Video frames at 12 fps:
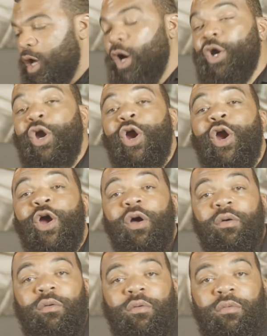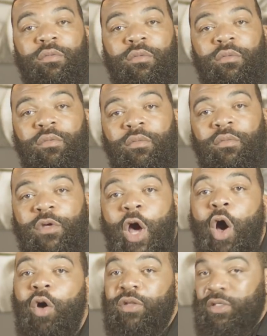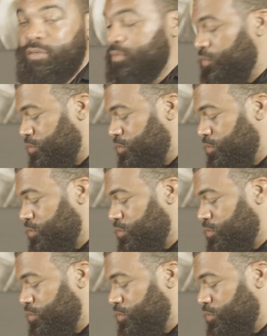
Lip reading: Her girl called her.